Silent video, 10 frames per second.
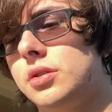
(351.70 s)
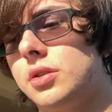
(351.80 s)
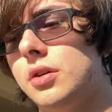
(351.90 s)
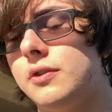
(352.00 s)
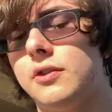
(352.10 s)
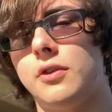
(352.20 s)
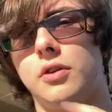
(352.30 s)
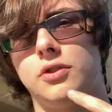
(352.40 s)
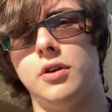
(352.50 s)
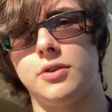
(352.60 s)
there's
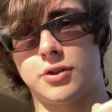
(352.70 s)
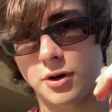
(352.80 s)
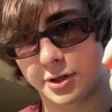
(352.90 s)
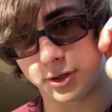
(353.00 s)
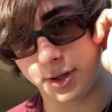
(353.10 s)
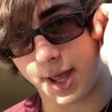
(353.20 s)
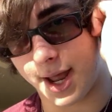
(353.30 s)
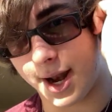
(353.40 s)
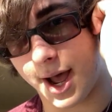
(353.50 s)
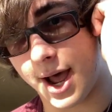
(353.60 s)
a certain structure
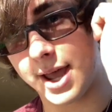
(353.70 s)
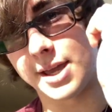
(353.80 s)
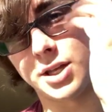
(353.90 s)
that I